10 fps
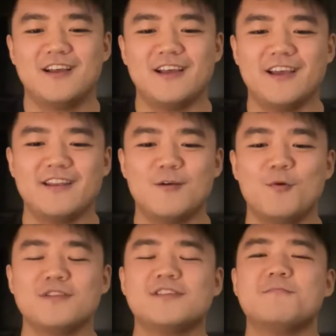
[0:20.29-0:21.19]
And I
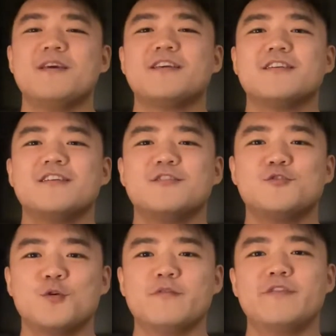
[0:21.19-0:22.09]
want to make a
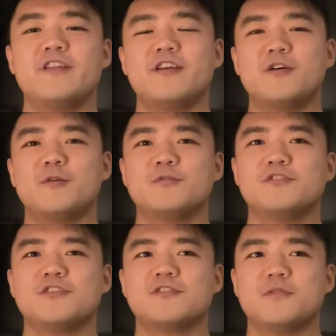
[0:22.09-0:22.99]
short video
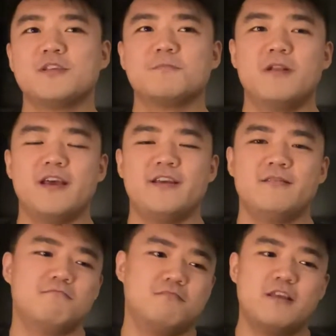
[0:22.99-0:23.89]
just to
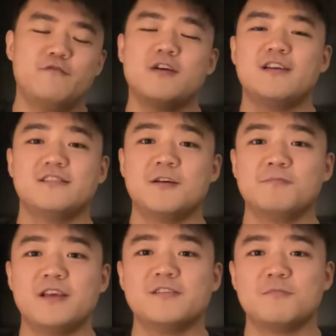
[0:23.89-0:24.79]
explain, give you guys an
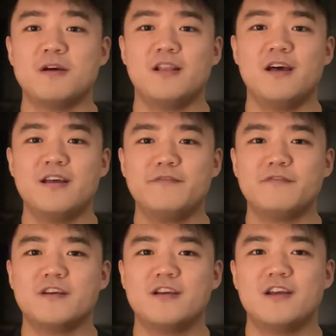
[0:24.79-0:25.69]
update on my
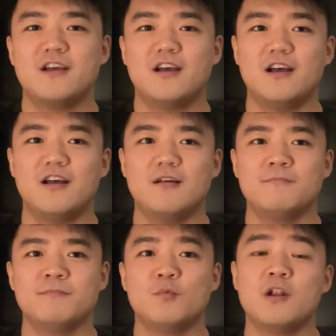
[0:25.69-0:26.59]
life,
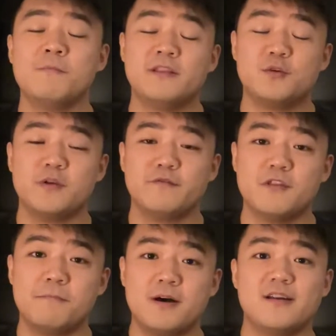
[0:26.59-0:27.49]
what I've been doing for
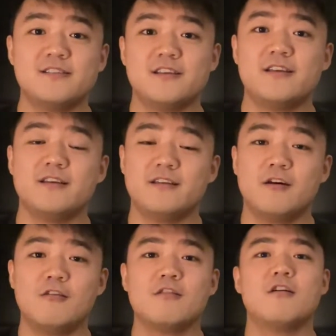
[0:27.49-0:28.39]
the past year in
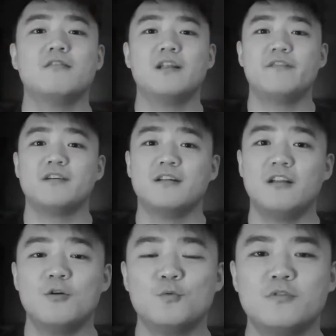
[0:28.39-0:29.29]
Hong Kong living
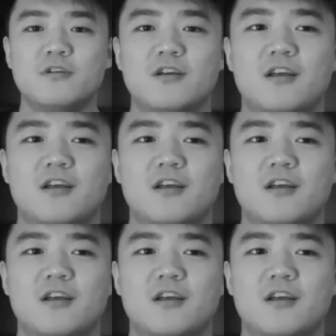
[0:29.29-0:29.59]
alone,